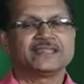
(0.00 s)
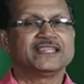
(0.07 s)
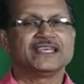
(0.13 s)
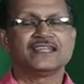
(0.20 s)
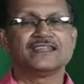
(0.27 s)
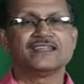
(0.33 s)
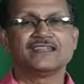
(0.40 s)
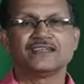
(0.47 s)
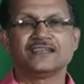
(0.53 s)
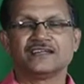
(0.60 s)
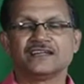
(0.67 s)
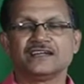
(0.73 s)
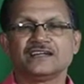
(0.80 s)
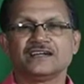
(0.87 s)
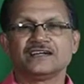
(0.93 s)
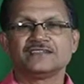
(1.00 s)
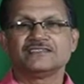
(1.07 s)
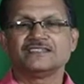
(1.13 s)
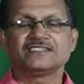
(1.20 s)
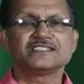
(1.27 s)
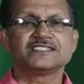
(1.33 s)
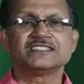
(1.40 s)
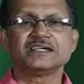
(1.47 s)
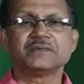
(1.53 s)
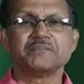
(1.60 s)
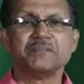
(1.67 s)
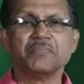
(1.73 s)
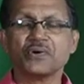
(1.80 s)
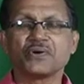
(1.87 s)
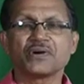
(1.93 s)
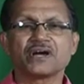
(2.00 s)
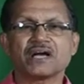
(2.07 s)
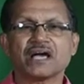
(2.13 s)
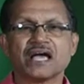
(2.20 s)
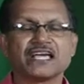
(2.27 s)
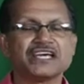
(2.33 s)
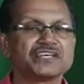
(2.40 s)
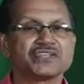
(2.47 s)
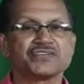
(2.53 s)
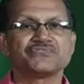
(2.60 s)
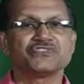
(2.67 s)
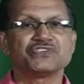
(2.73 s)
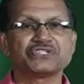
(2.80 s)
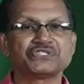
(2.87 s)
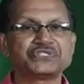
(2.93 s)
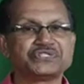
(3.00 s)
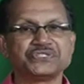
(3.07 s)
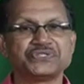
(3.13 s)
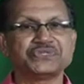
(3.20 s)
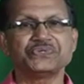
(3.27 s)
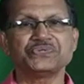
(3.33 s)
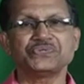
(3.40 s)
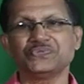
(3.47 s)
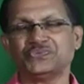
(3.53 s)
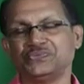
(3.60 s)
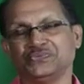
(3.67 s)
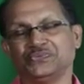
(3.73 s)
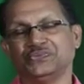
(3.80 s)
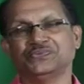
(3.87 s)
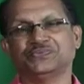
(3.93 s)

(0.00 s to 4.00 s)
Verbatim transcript: then this is the book I refer to.